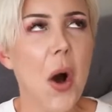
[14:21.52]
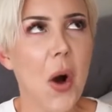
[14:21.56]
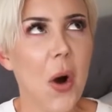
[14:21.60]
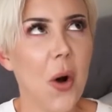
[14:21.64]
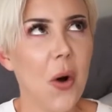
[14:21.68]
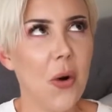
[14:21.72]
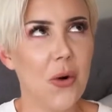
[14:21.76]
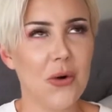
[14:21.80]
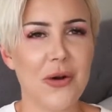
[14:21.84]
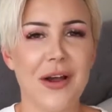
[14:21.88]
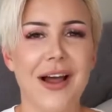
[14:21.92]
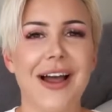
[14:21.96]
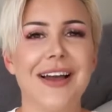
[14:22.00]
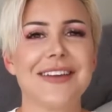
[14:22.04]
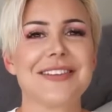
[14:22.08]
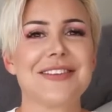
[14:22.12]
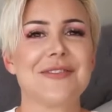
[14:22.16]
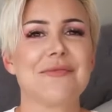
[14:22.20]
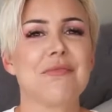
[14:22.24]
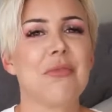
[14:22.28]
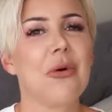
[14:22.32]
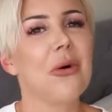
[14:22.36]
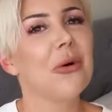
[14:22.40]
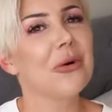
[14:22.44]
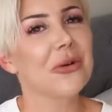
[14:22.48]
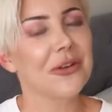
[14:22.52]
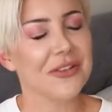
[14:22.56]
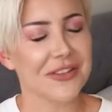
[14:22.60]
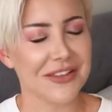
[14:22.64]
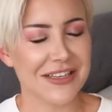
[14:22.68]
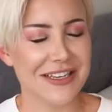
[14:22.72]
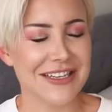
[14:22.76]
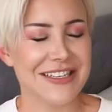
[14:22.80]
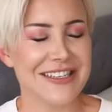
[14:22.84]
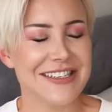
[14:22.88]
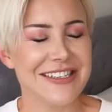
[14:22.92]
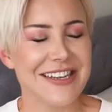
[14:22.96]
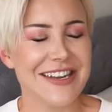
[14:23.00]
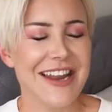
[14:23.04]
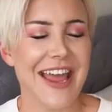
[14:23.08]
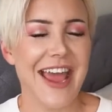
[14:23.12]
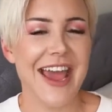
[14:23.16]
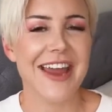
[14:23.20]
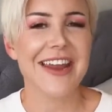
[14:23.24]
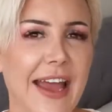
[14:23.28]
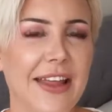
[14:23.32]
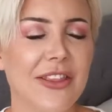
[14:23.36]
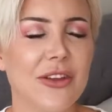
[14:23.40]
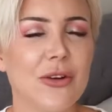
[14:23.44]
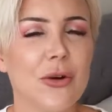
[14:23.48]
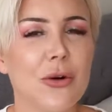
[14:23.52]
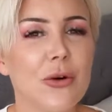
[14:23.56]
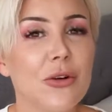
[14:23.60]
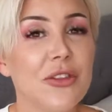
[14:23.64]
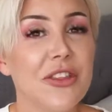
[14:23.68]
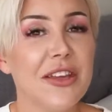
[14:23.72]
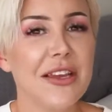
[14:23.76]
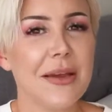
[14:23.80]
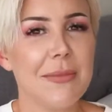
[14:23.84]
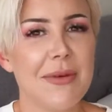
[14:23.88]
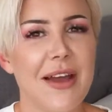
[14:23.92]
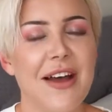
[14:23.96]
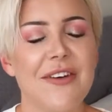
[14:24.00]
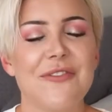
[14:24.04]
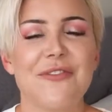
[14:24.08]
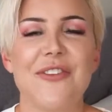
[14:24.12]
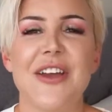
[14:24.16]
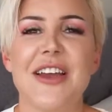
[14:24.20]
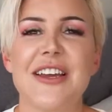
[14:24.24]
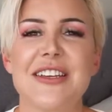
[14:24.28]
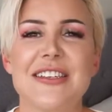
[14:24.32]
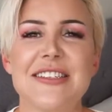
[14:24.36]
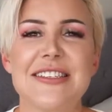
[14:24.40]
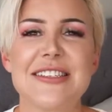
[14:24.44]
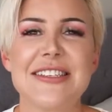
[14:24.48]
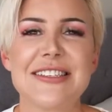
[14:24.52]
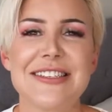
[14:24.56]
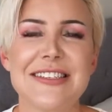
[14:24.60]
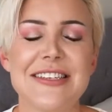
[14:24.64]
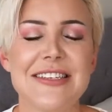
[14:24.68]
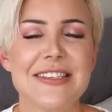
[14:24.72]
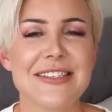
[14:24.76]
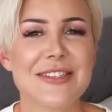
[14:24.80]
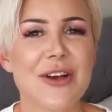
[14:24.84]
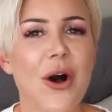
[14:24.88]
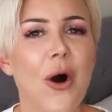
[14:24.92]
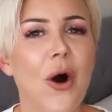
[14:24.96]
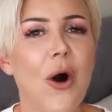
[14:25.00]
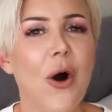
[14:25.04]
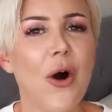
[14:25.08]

all kinds of porn on the internet. And the cool thing about fantasies is,